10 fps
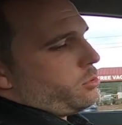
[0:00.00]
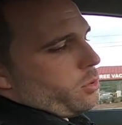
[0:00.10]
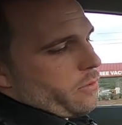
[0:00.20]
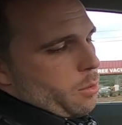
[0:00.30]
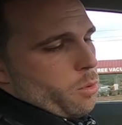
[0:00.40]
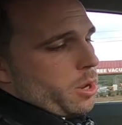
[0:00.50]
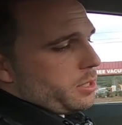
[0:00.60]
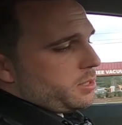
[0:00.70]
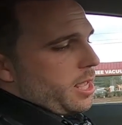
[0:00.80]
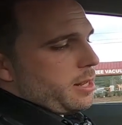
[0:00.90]
So if I want
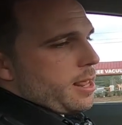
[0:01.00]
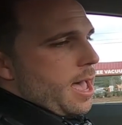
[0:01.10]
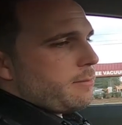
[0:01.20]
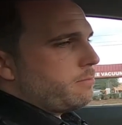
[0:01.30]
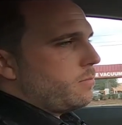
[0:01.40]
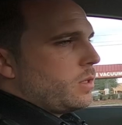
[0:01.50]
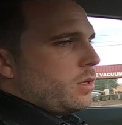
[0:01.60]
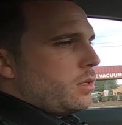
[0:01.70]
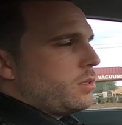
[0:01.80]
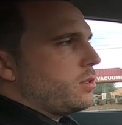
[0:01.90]
to set it at
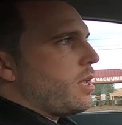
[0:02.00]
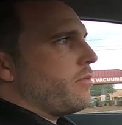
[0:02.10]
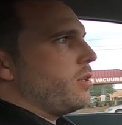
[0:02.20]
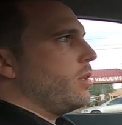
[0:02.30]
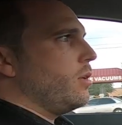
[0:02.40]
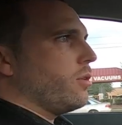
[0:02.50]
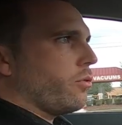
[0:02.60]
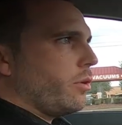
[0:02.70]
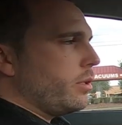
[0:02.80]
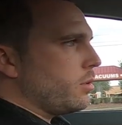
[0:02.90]
70
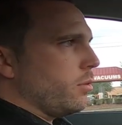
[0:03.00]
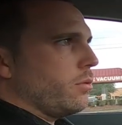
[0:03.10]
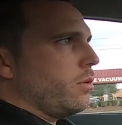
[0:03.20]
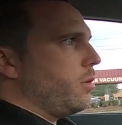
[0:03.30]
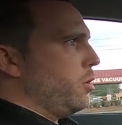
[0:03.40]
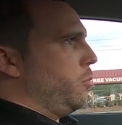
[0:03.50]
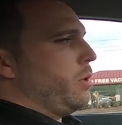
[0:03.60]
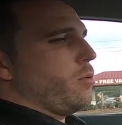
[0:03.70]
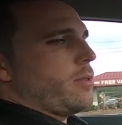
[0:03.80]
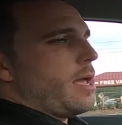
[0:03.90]
degrees, it'll
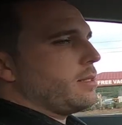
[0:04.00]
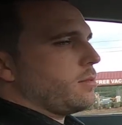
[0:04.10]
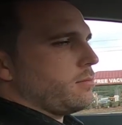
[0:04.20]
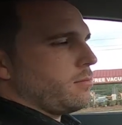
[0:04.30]
be nice